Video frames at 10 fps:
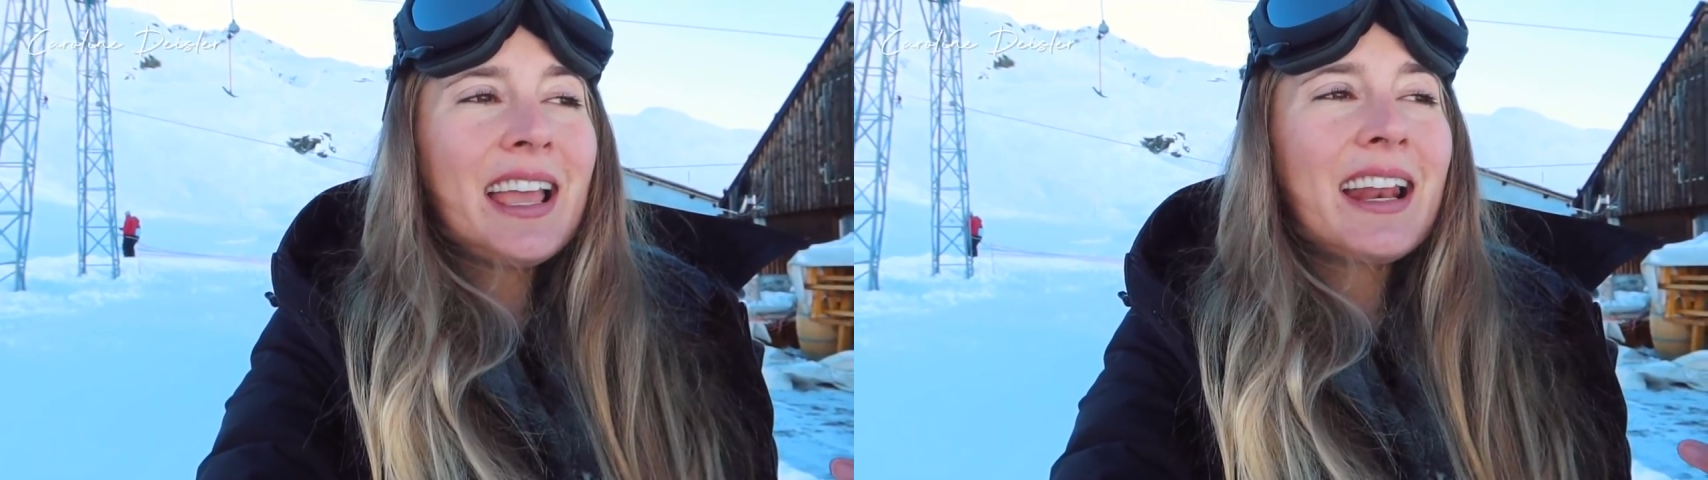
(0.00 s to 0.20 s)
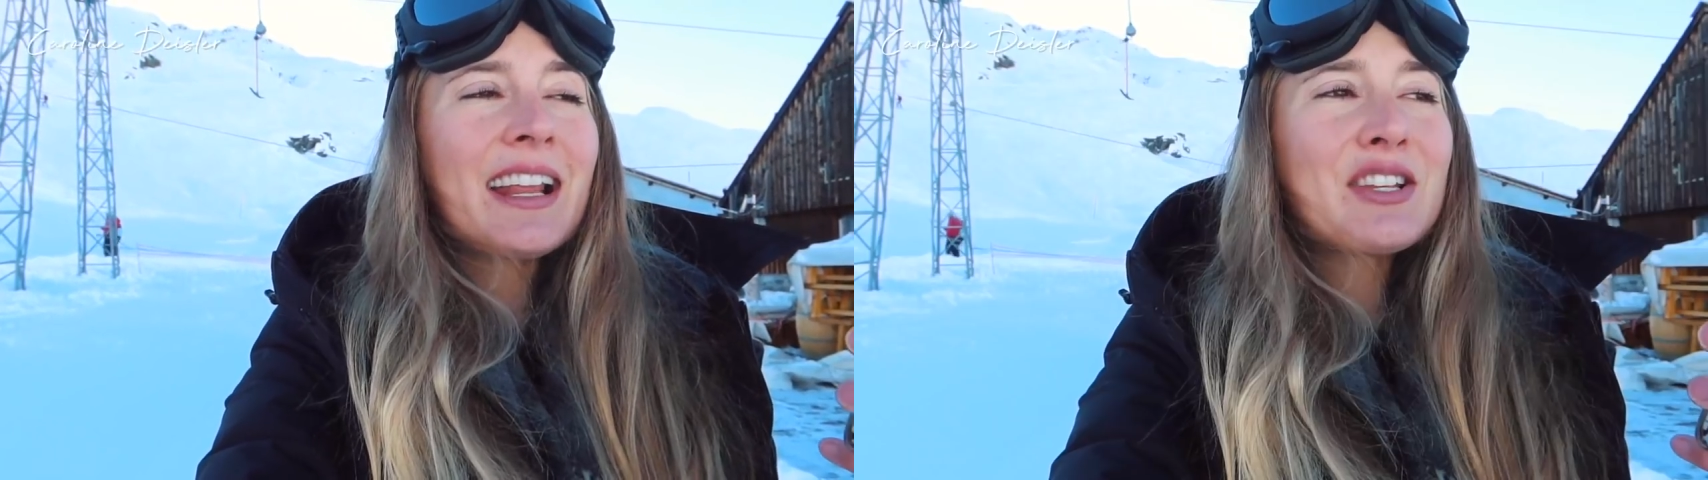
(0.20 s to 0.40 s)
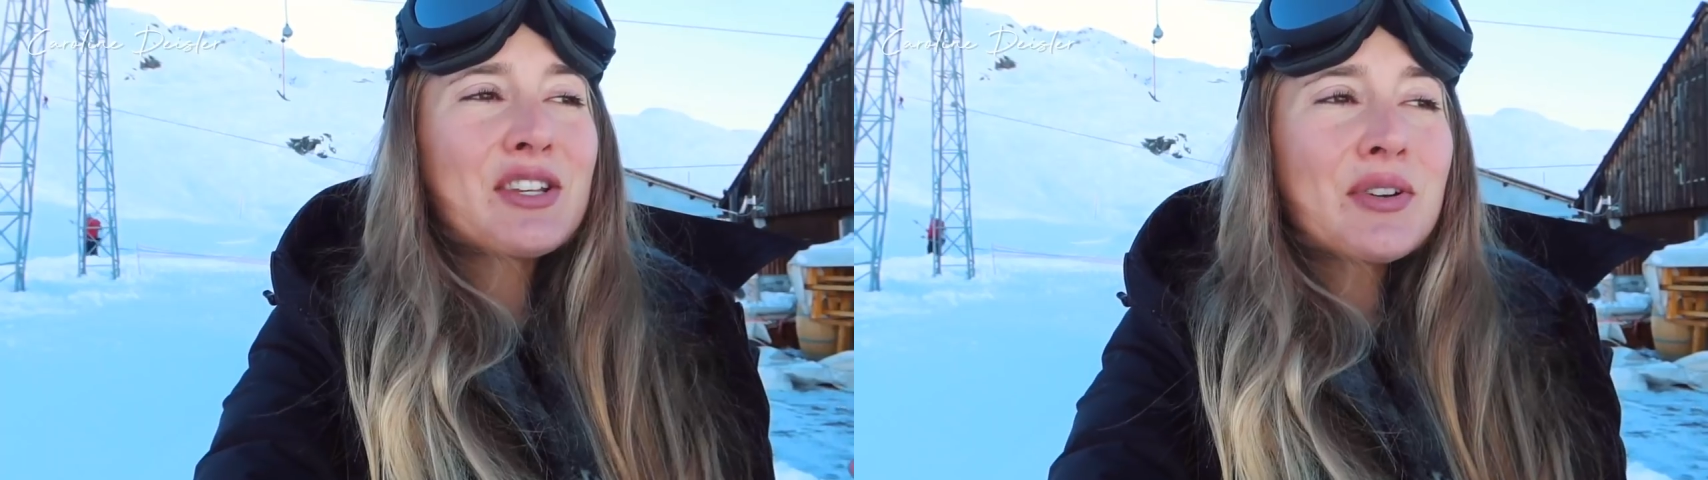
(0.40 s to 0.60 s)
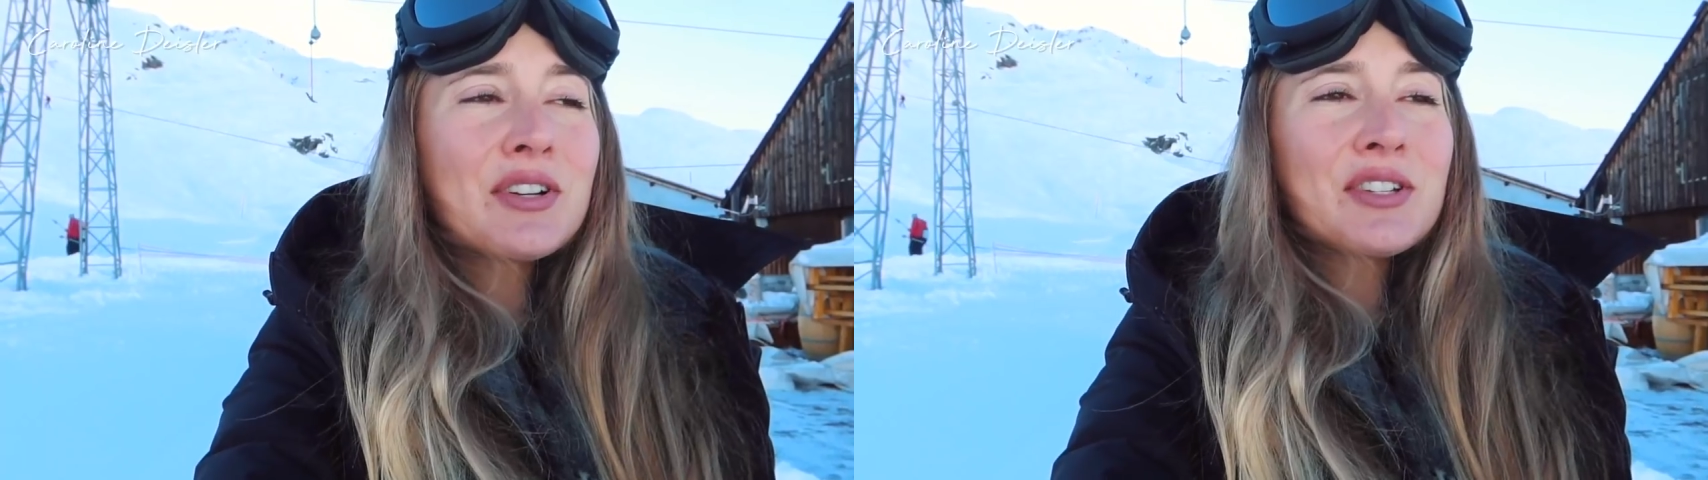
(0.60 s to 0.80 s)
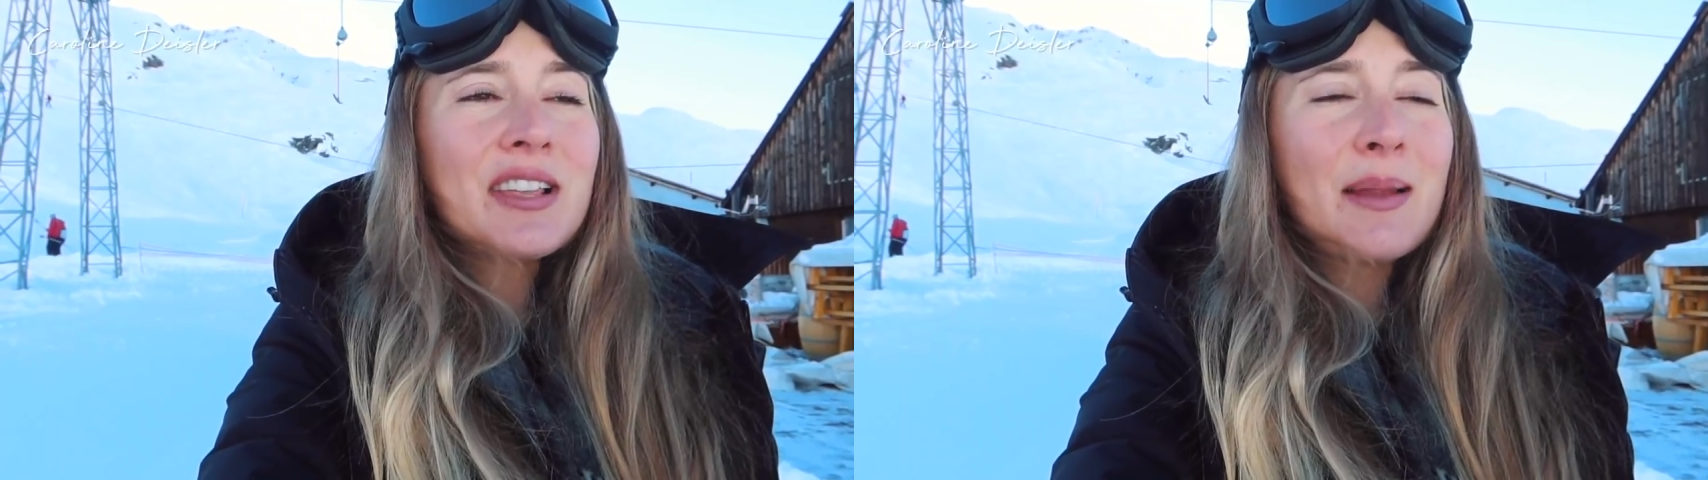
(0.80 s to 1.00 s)
and I do
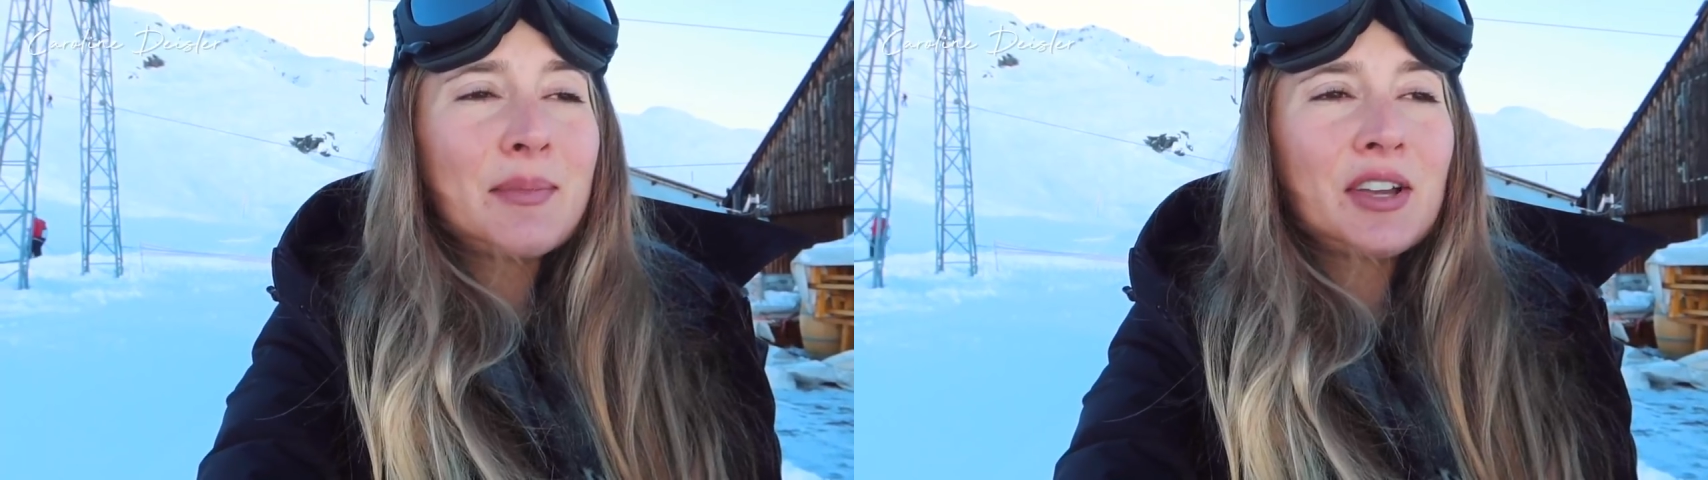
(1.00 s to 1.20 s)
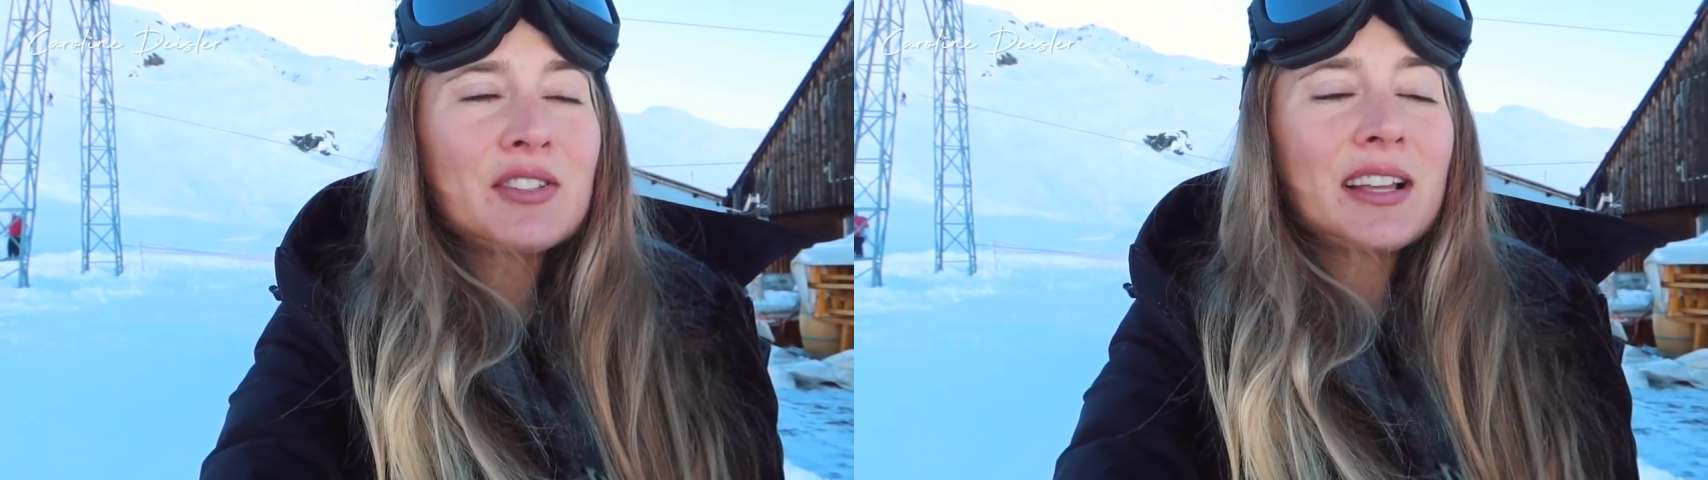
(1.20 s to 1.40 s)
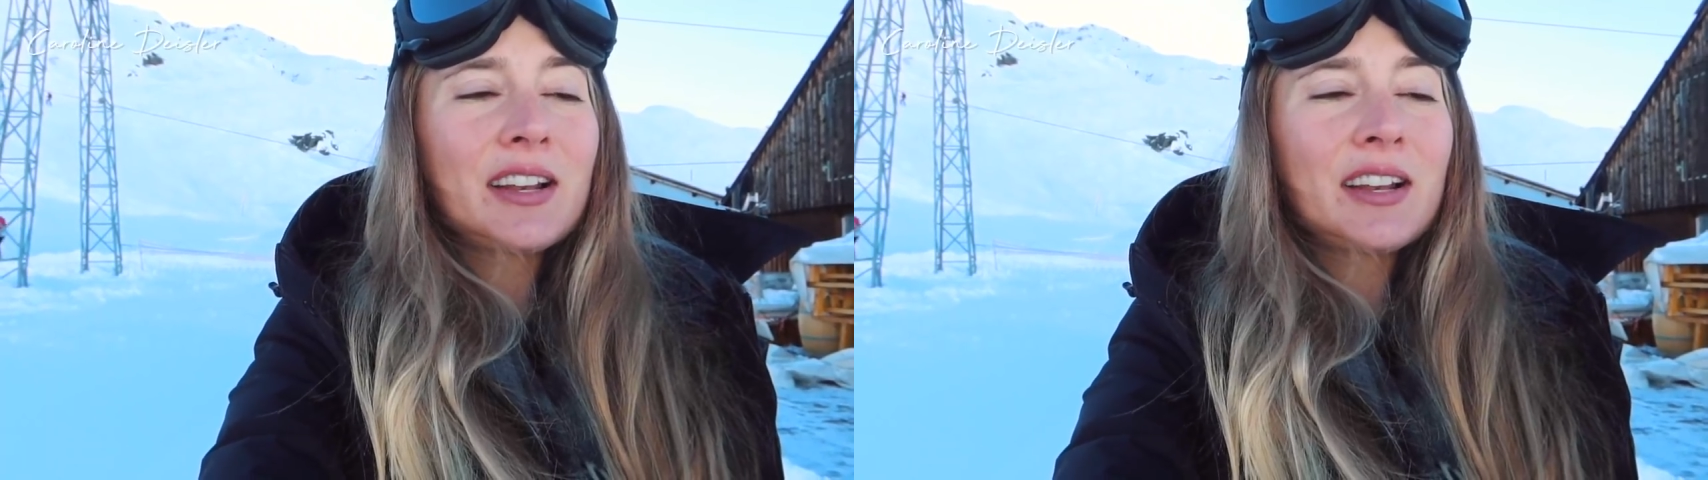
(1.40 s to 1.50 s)
understand because a